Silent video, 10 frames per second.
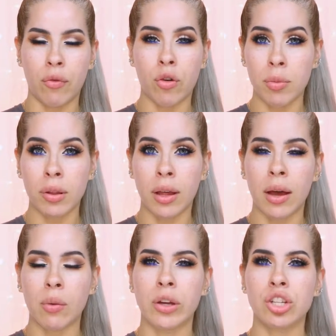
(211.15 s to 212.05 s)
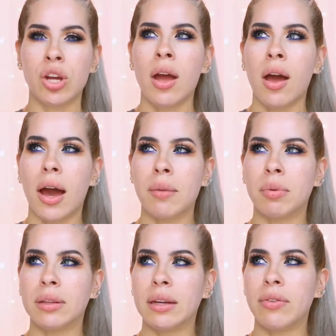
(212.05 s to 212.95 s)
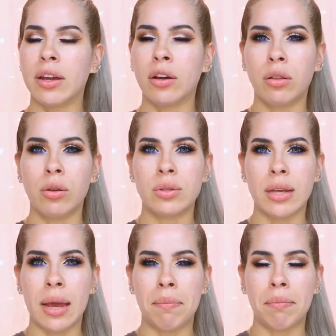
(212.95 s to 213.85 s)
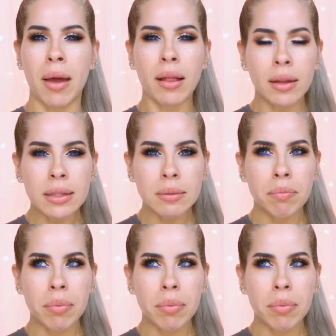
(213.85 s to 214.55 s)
formula, which I believe includes a peptide.